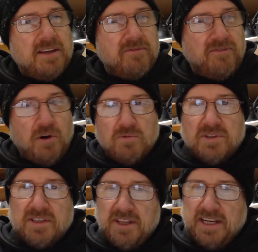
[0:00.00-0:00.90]

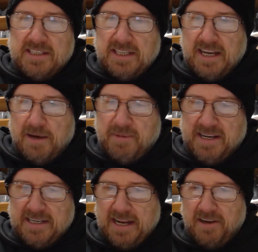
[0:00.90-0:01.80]
vaults and things that come in
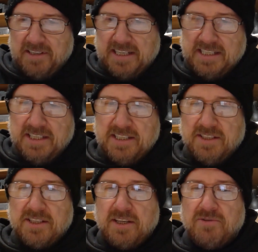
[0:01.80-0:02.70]
and out in
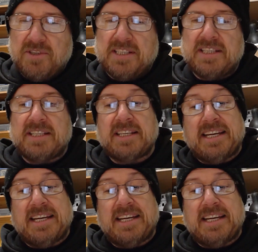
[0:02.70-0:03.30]
existence. This is the